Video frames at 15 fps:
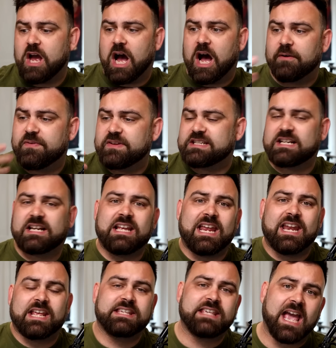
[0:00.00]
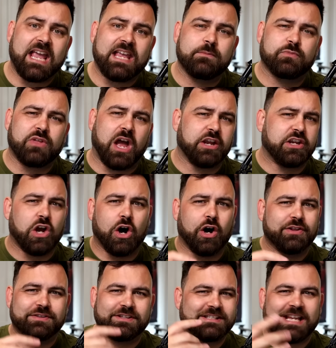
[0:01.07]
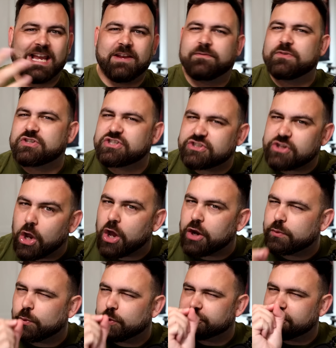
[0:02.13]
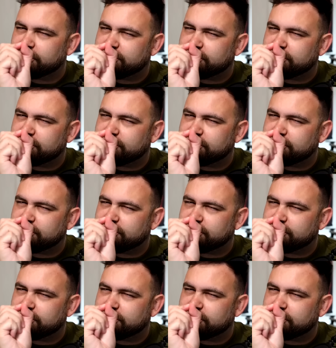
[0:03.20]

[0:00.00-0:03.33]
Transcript: uh, physically in a game that I can't say for certain was